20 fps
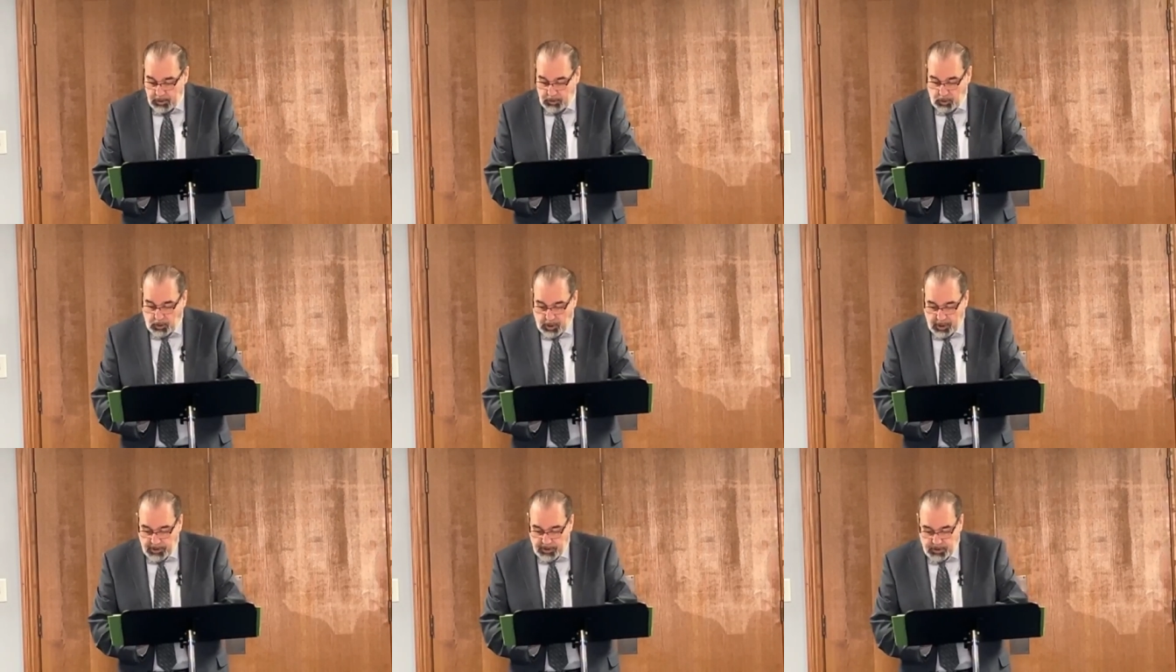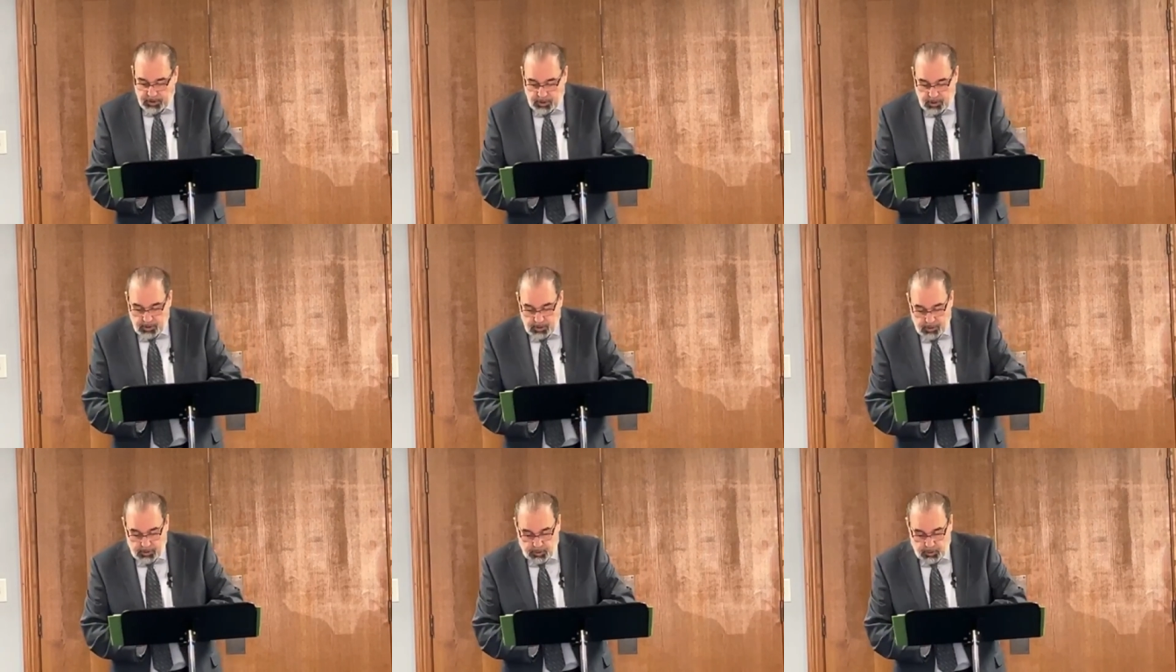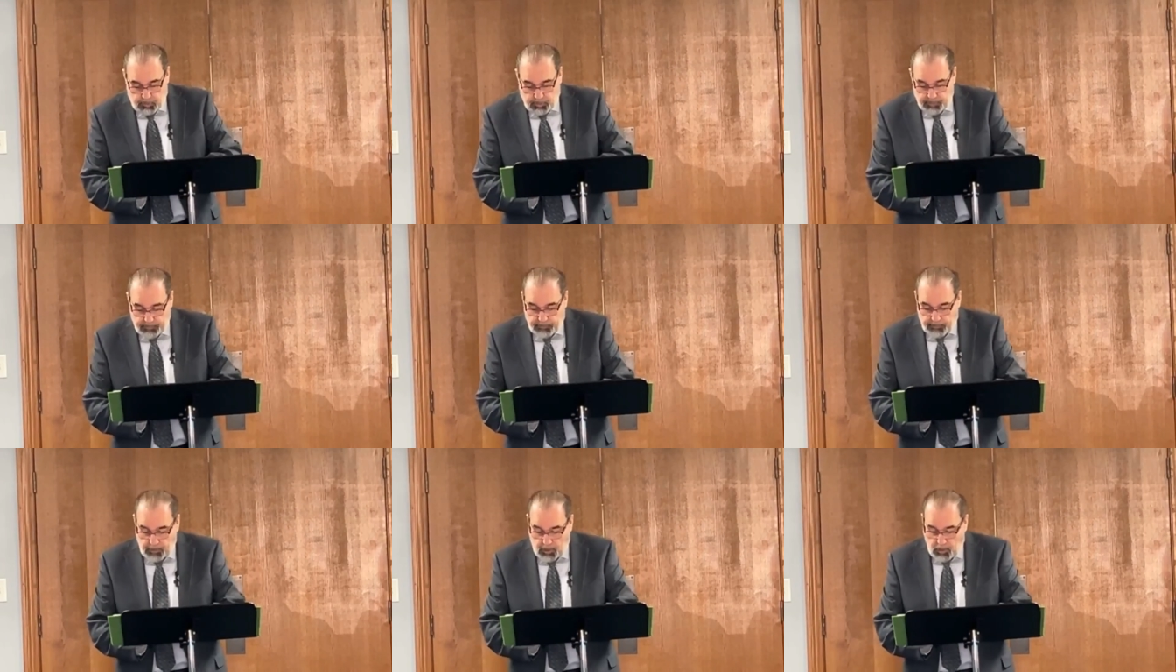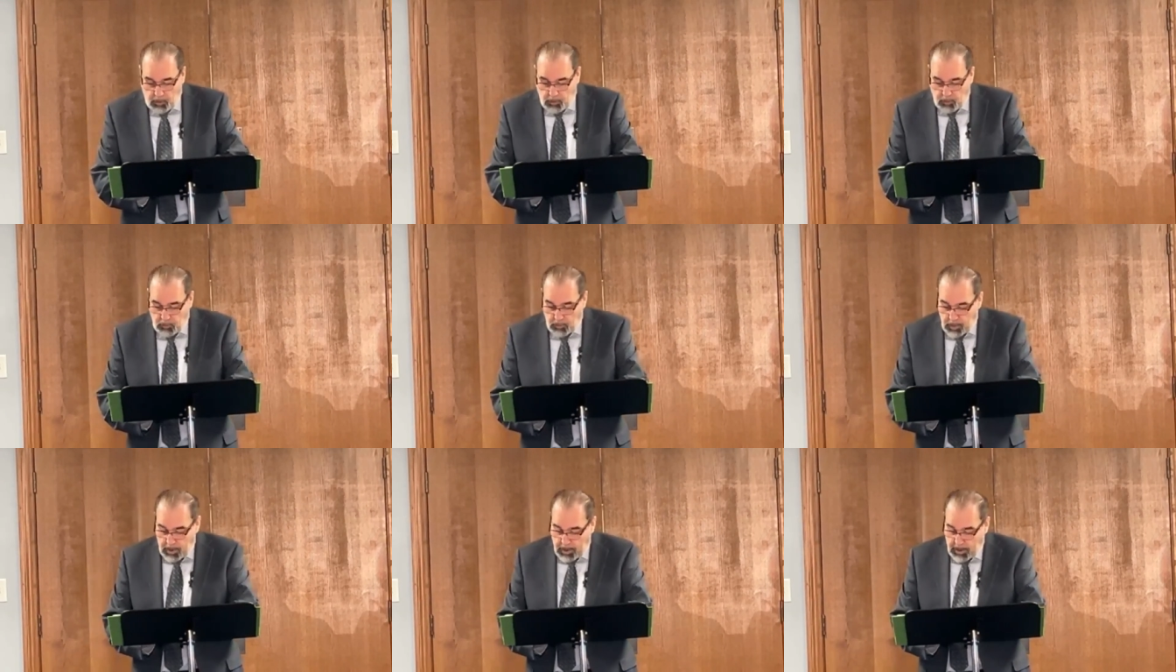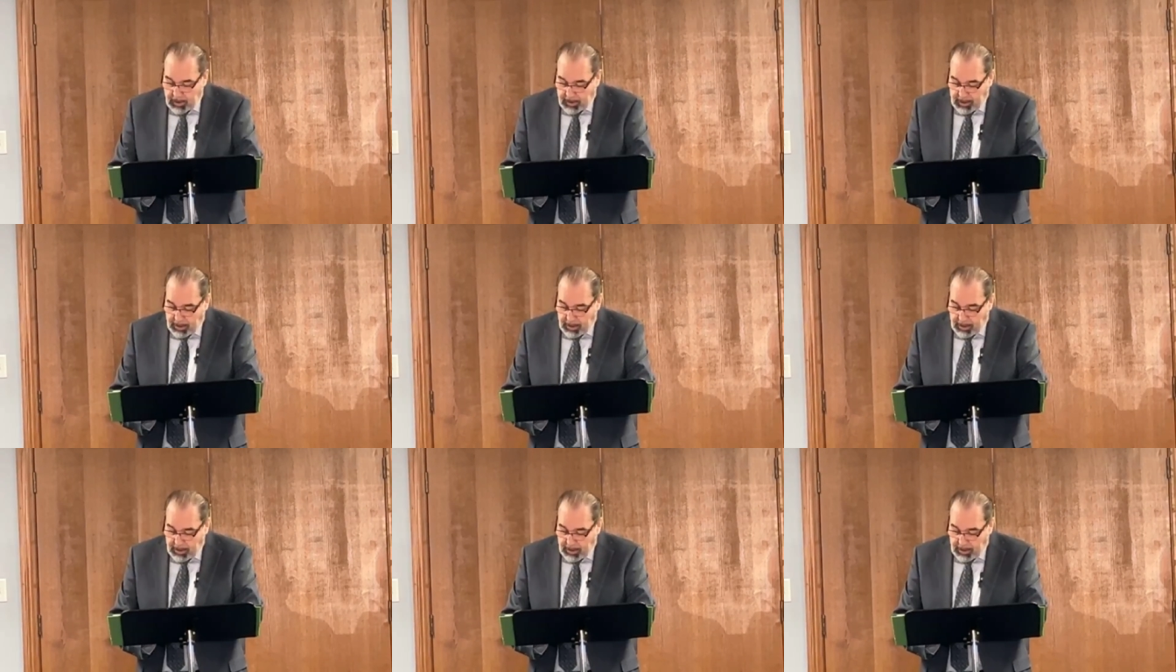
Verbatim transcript: tossed to and fro,